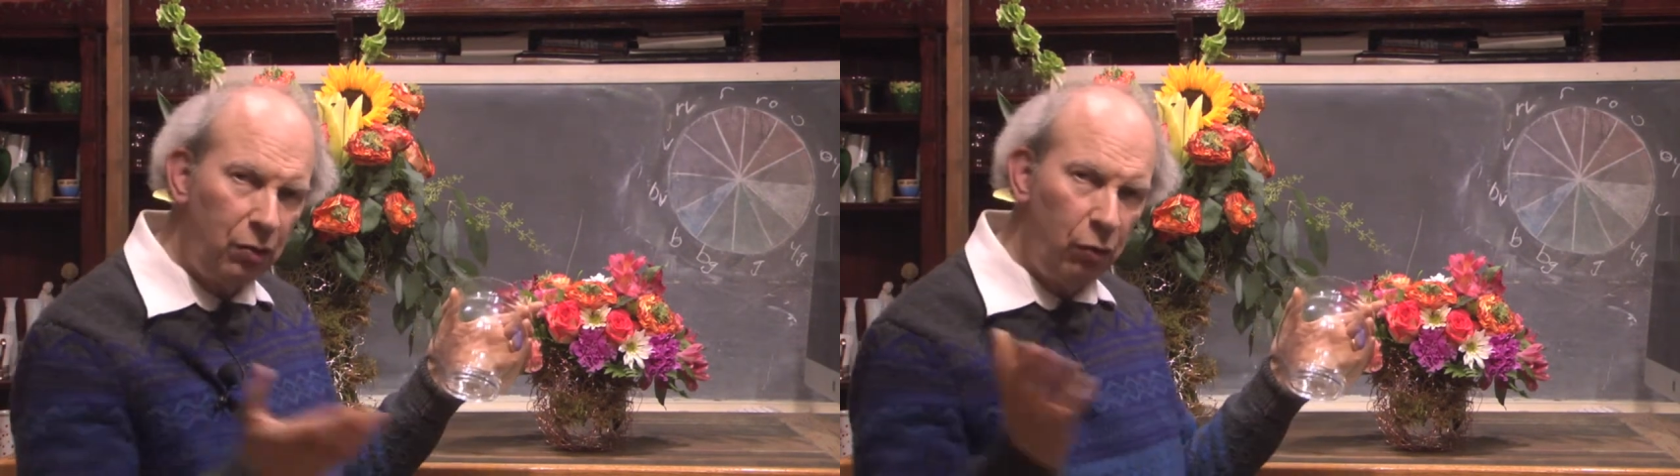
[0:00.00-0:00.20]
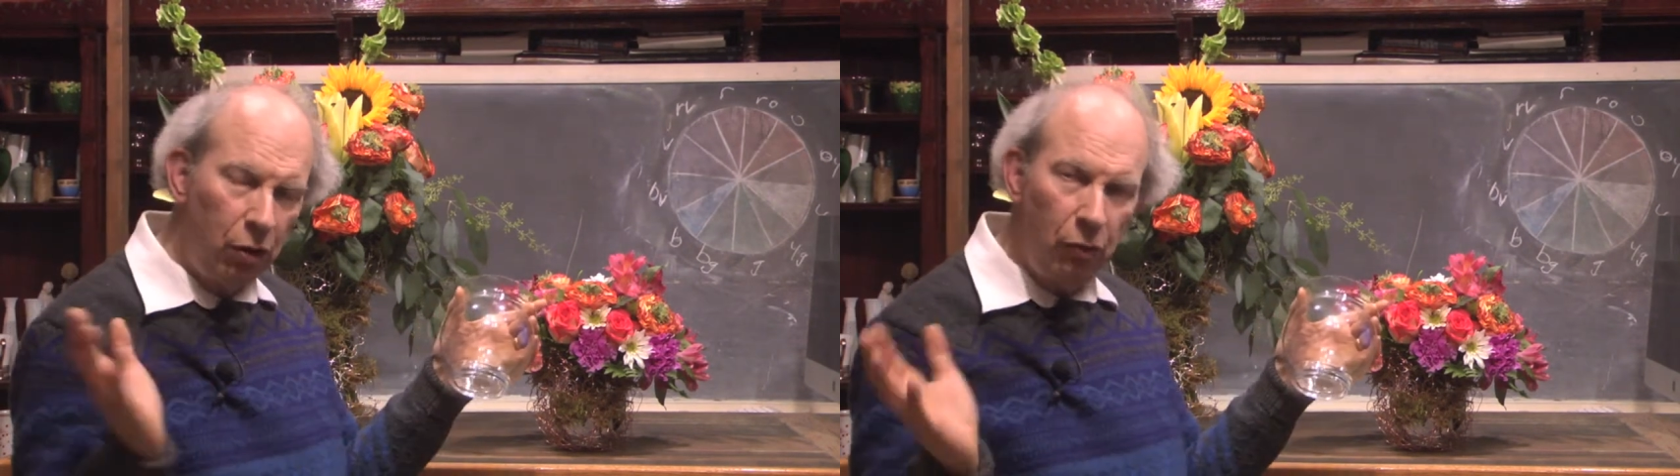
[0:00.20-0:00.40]

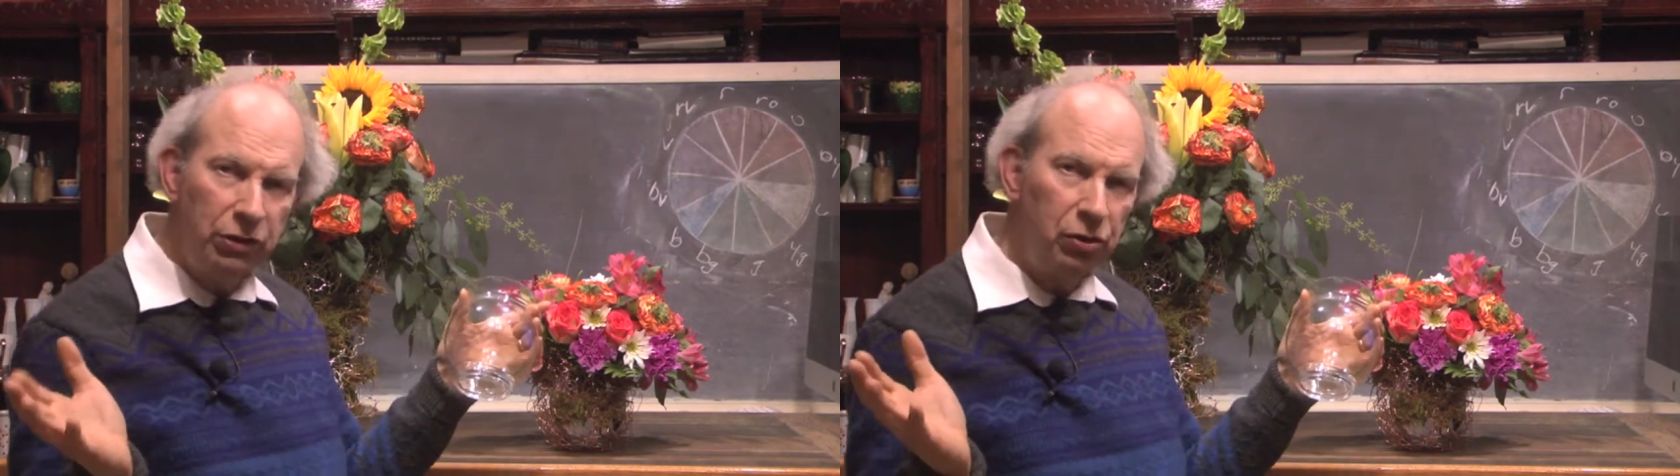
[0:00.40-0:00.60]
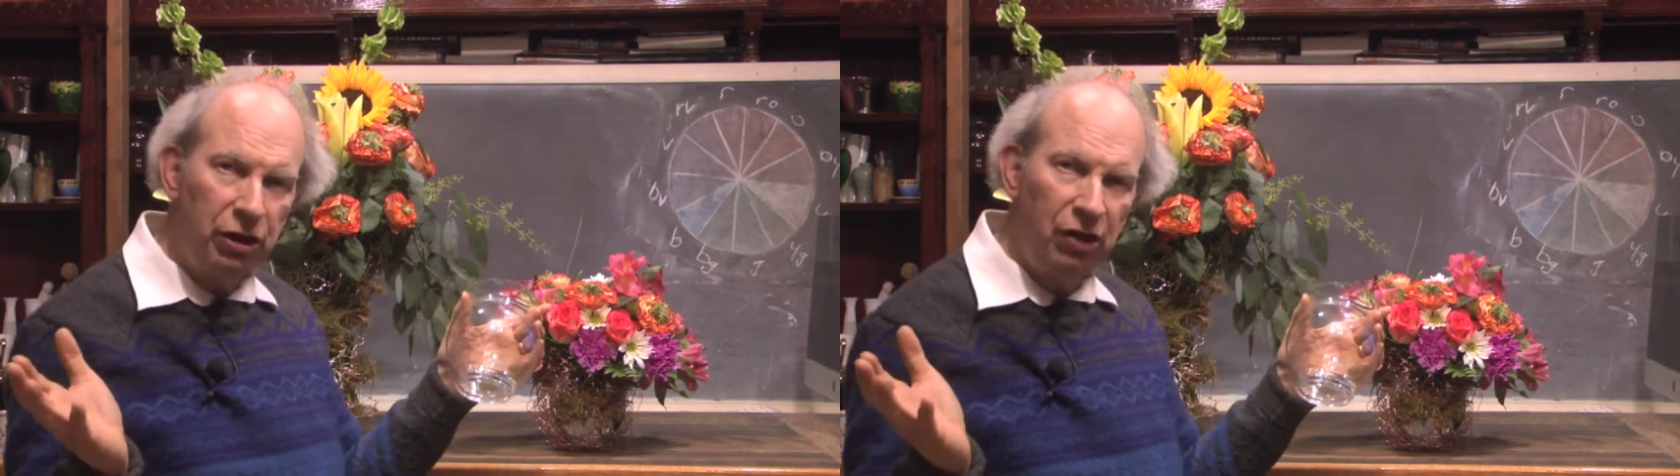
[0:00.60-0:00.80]
we're
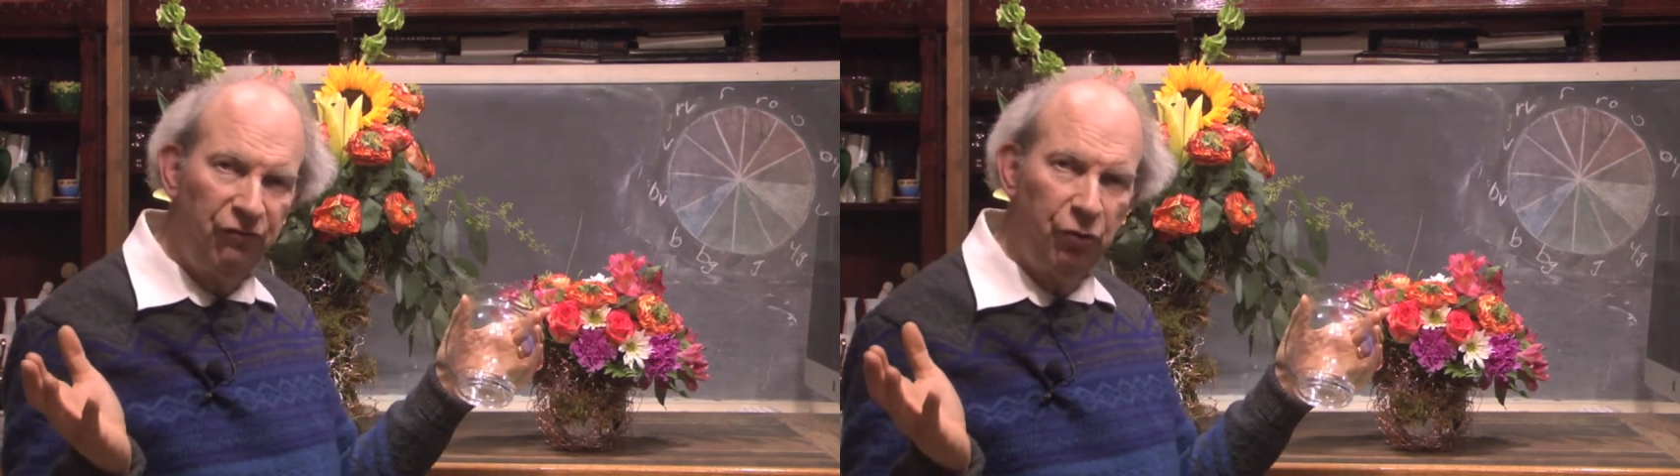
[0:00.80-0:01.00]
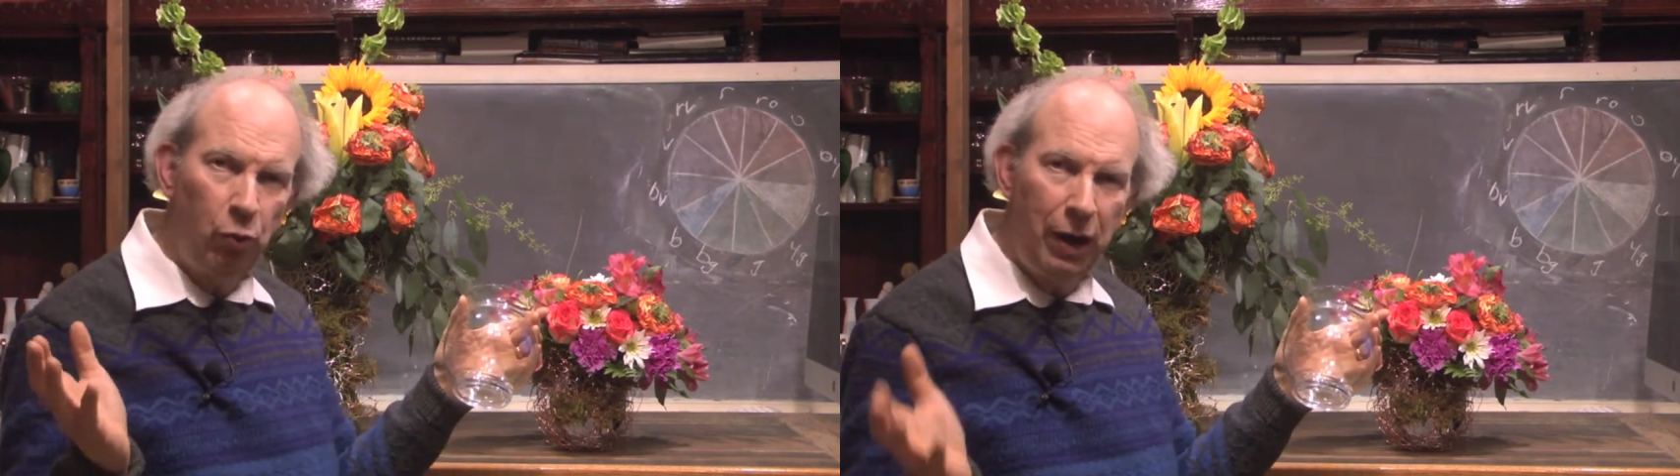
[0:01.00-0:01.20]
always looking
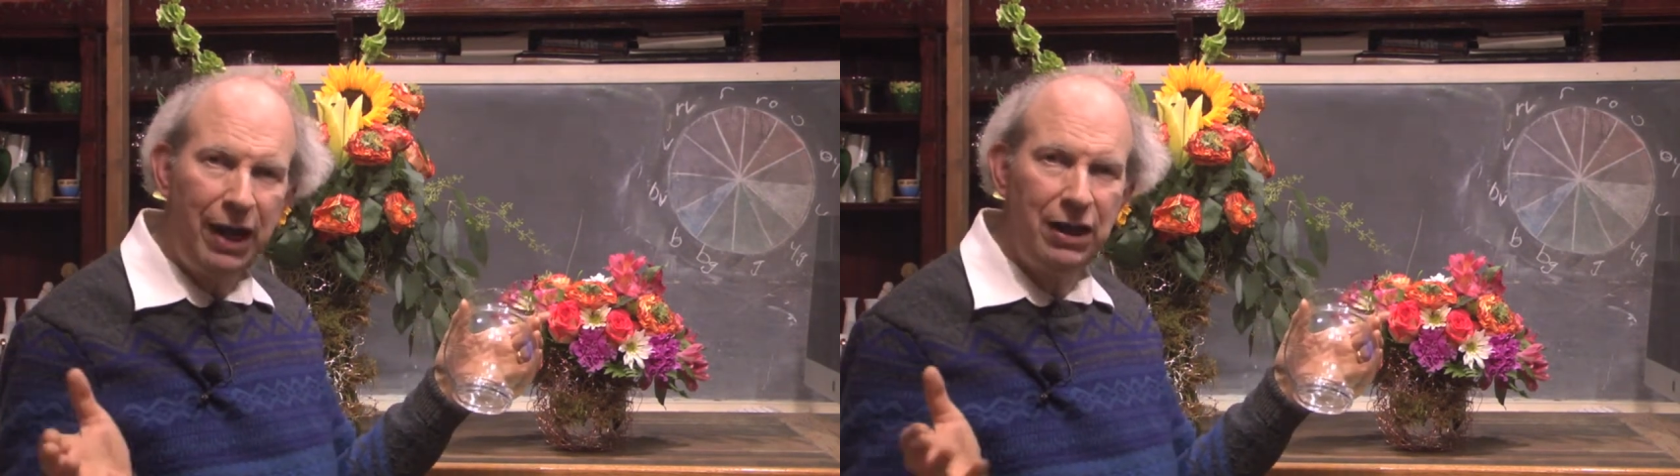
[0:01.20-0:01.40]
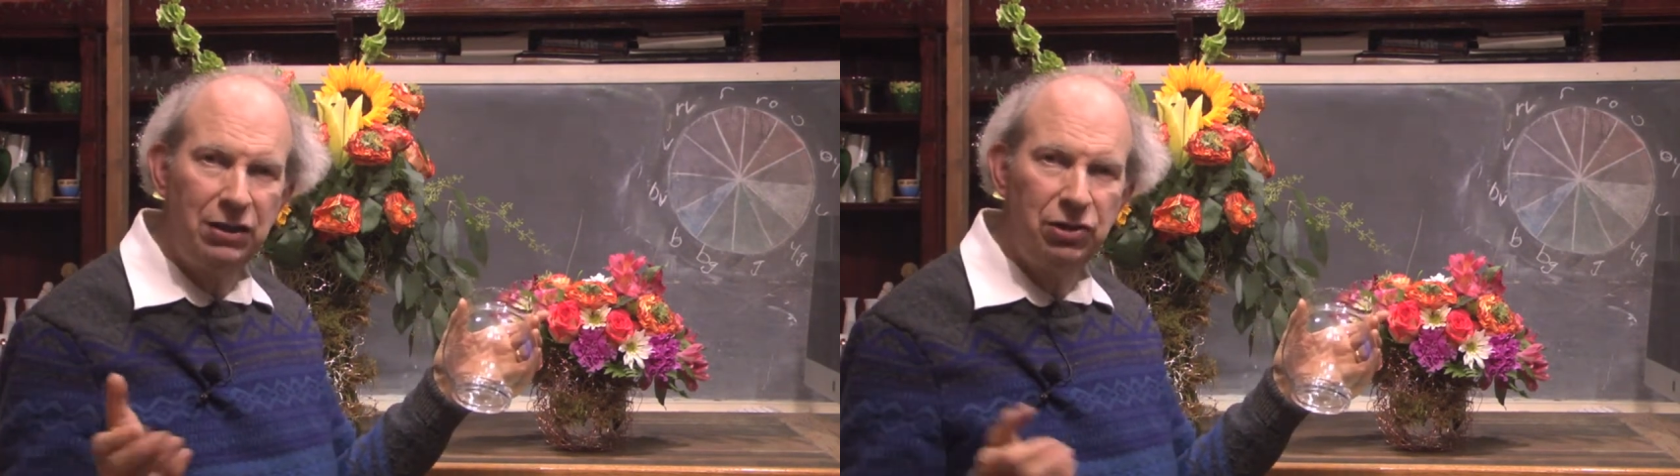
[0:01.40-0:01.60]
for
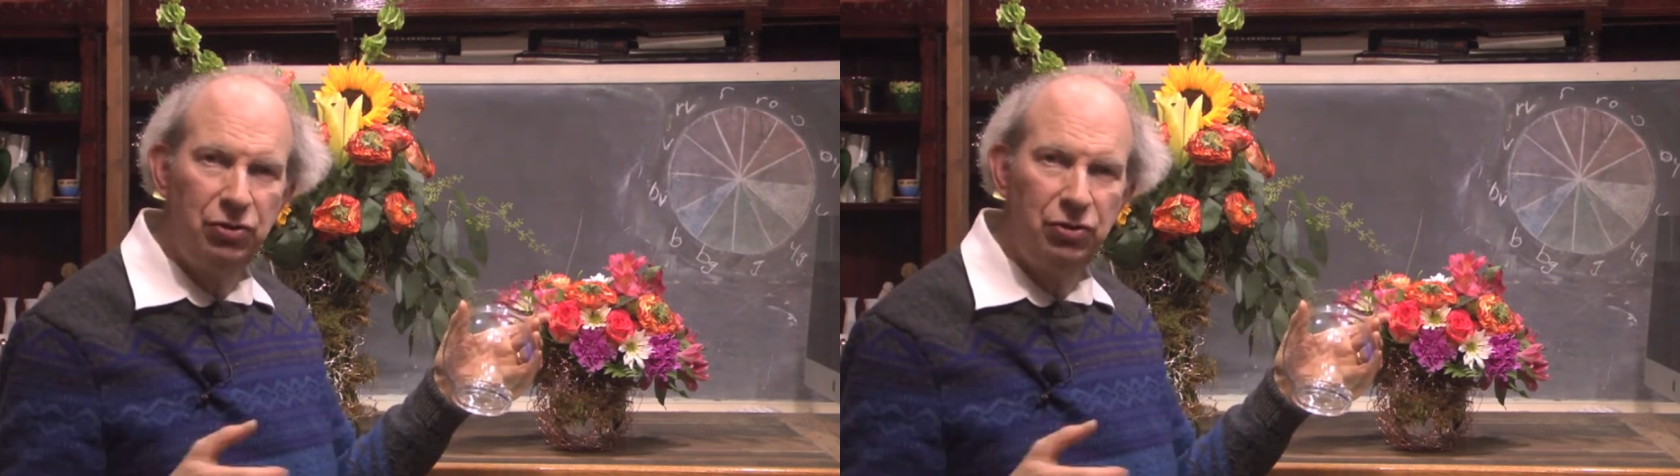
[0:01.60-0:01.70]
ways